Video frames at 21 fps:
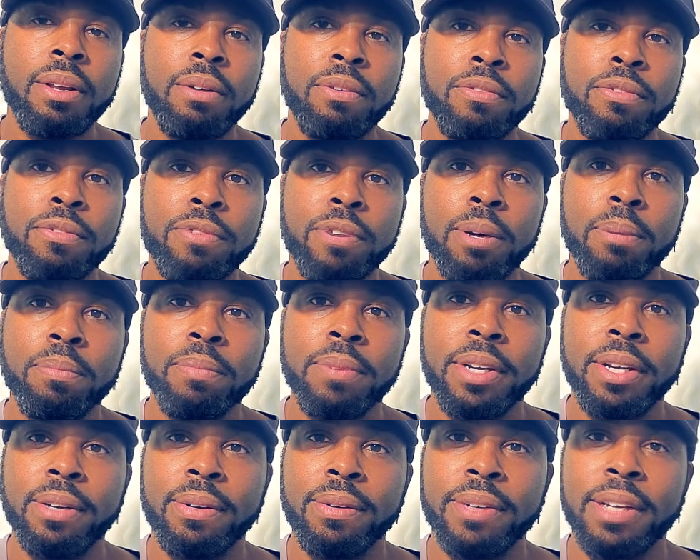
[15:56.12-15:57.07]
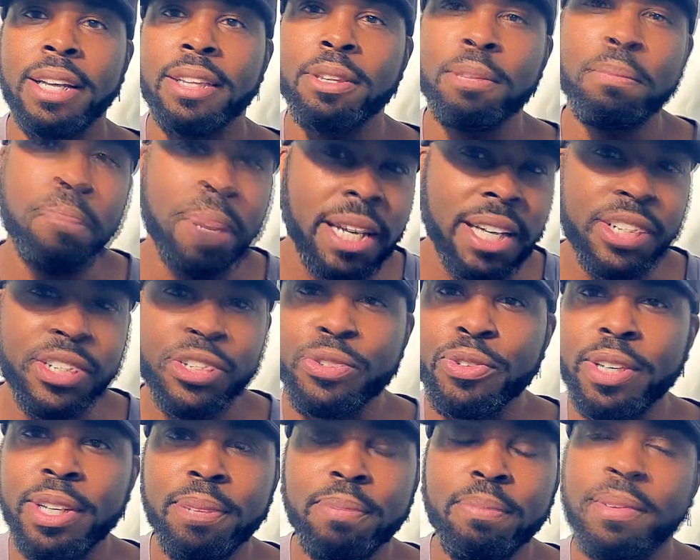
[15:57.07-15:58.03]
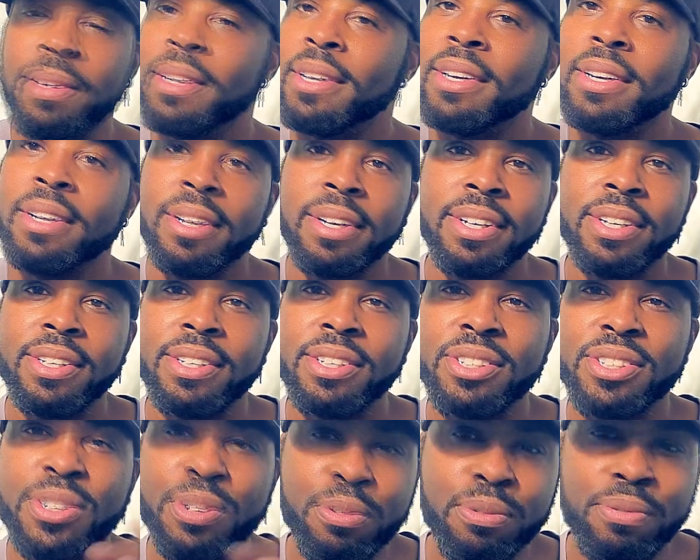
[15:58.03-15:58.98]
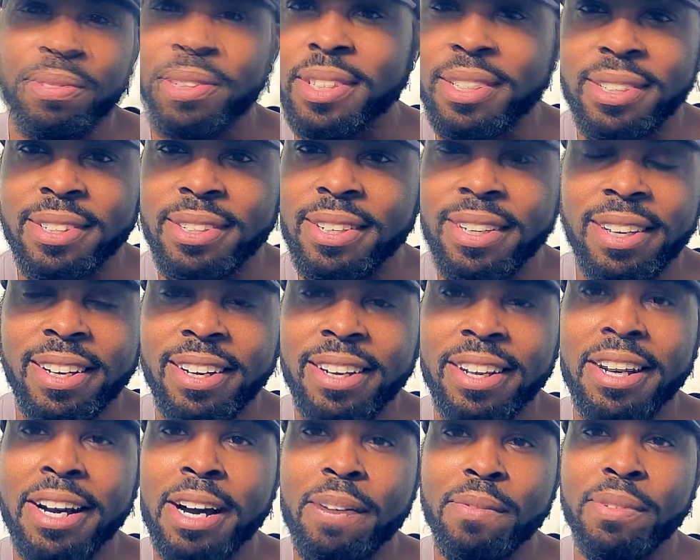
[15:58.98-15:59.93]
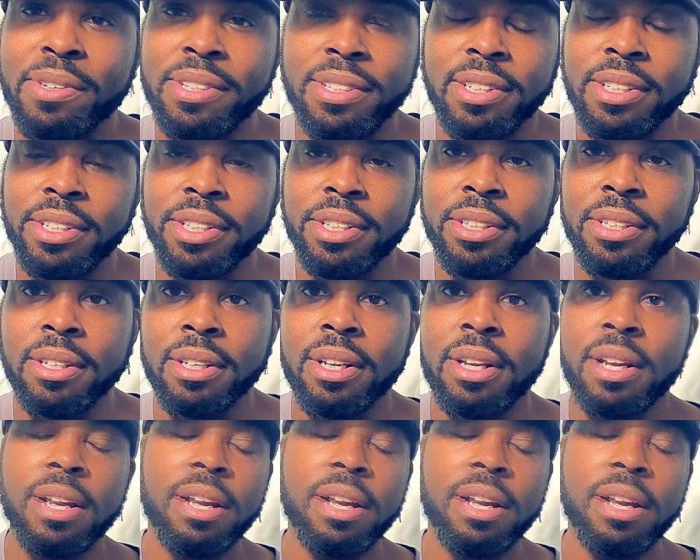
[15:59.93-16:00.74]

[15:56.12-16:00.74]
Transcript: from, not the mainstream surface conversation.